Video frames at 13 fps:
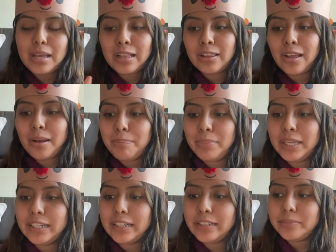a lot
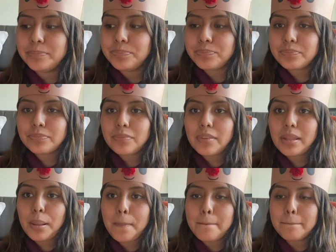bigger.
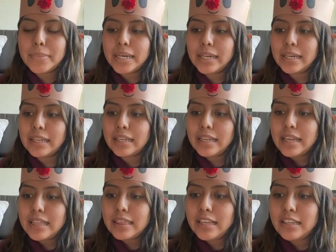But
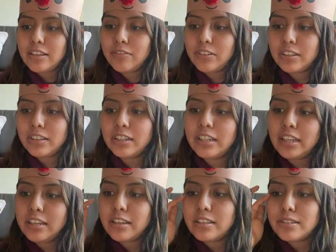thank you for
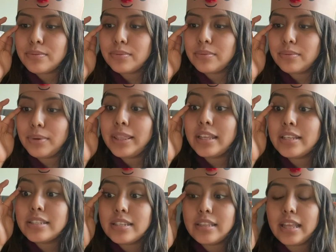learning us with
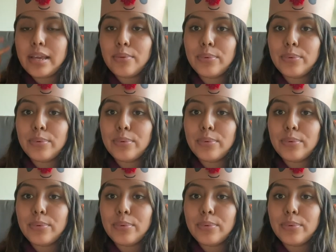us today.